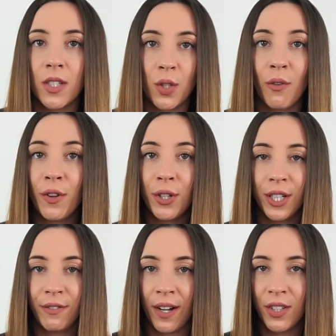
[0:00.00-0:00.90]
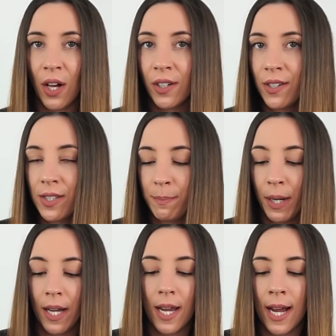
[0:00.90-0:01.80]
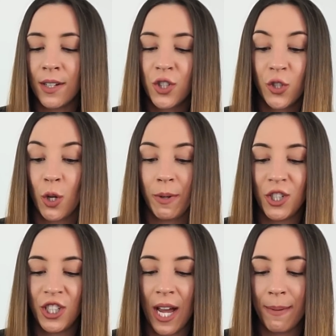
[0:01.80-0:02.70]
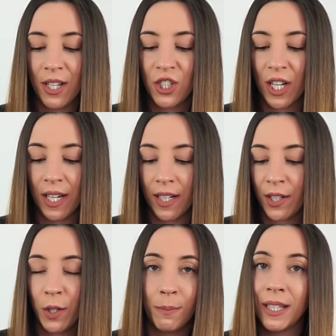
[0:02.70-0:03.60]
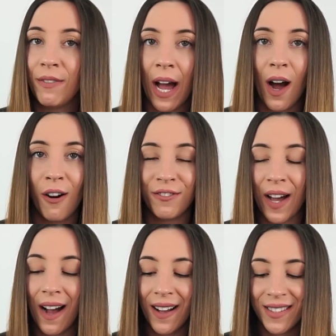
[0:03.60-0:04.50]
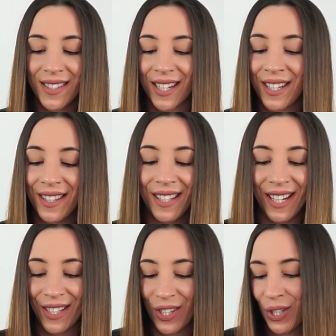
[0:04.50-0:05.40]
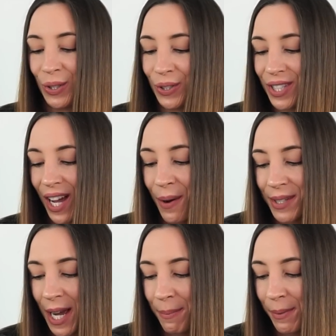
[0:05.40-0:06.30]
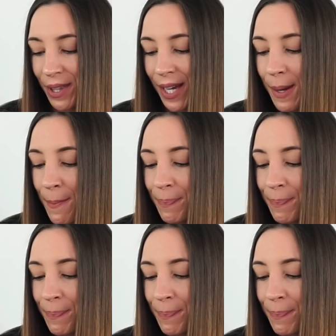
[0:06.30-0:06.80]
It sold for $35, but it had so much damage and I couldn't believe how fast it sold. I was happy with that.